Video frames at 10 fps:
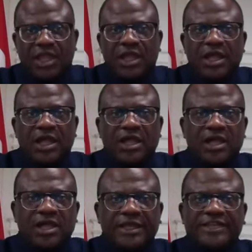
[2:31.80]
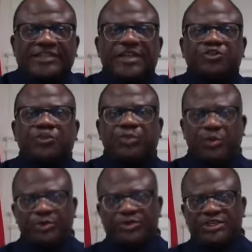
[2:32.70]
Intellectual
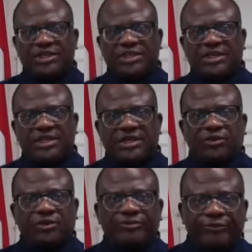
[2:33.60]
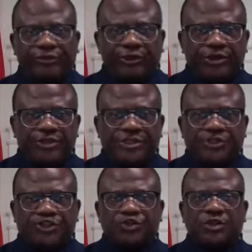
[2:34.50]
property
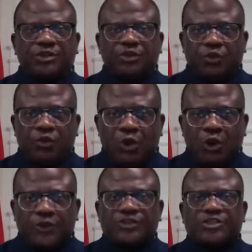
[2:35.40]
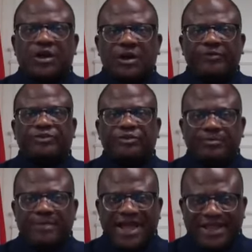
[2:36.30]
refers to the works of the
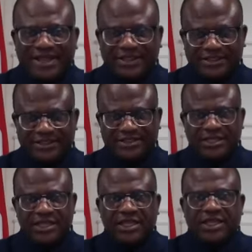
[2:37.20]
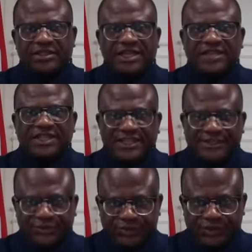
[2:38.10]
mind, that
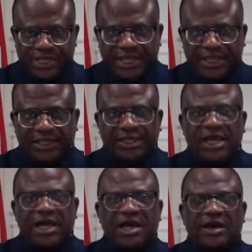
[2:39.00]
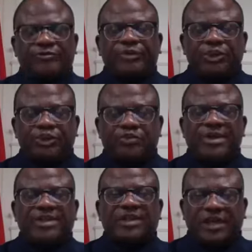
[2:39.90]
is to say, of
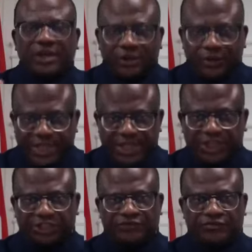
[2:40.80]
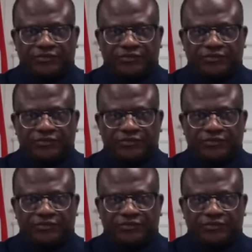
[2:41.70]
human creation.